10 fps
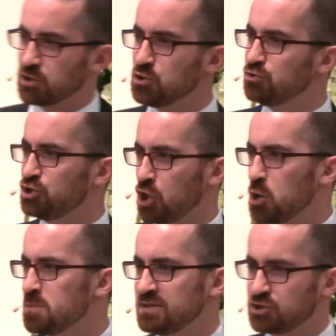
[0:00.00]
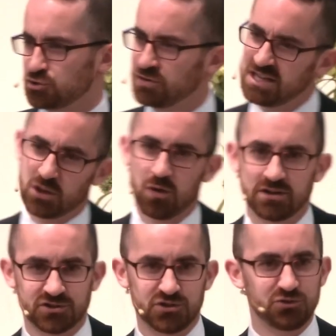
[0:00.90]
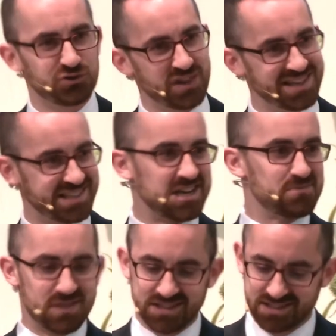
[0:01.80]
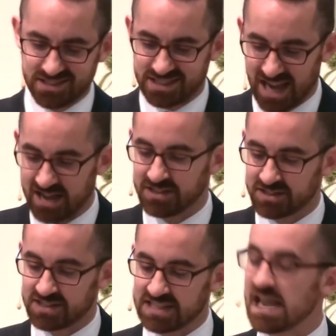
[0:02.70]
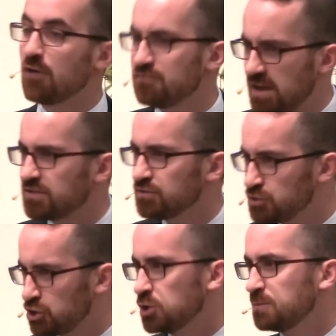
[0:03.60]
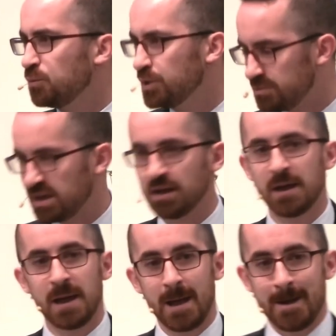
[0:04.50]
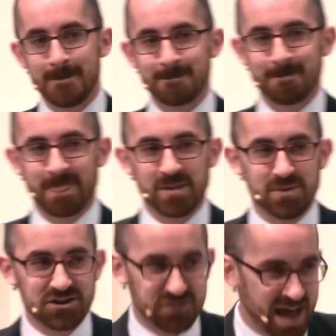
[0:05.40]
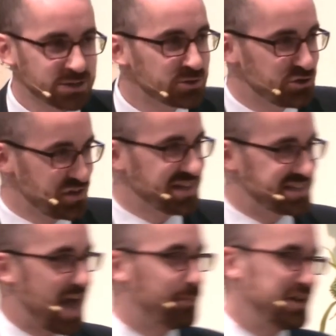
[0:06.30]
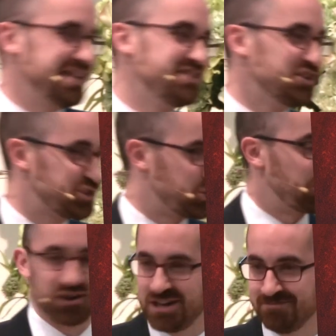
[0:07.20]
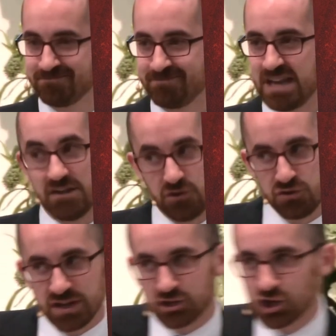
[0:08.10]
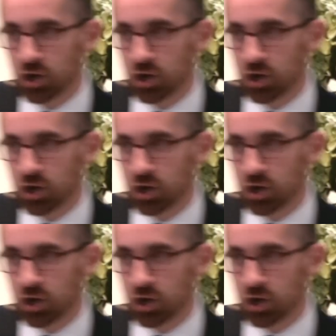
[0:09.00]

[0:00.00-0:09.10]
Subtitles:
Job is truly loyal to, so they set up this test to see how faithful Job will be. But if that's what you think is happening in this story, if you think Job